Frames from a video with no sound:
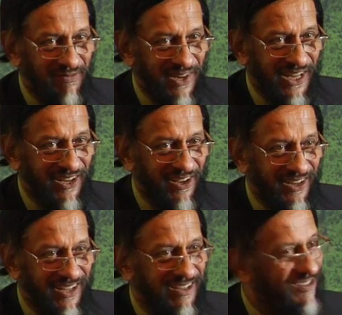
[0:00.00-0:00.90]
very
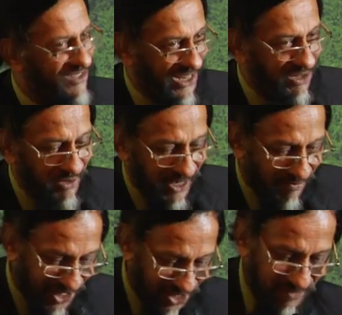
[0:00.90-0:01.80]
clearly. Thank you very
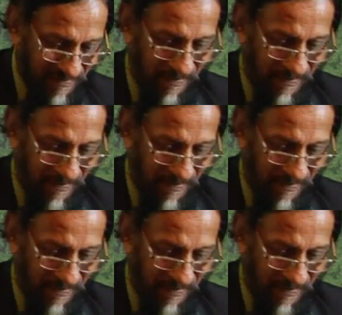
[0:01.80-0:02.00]
much.